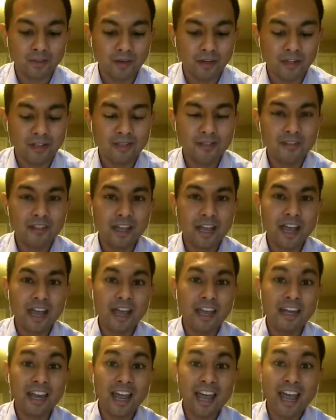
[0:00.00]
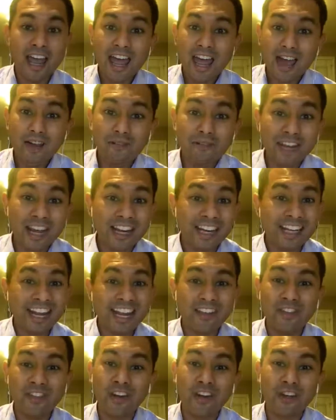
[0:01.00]
best of us and have
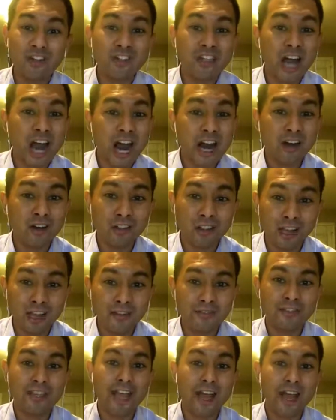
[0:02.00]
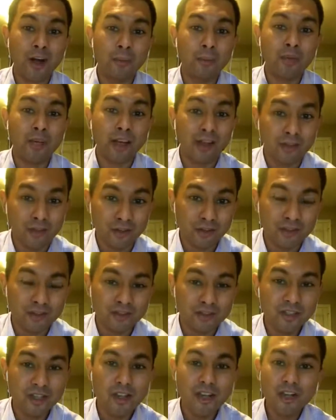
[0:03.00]
dedicated their entire life to helping
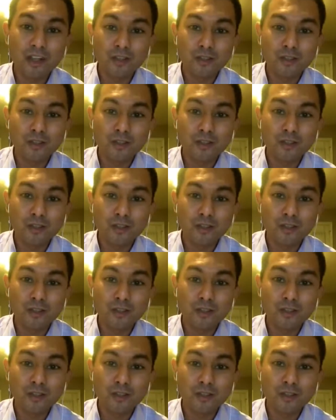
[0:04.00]
others.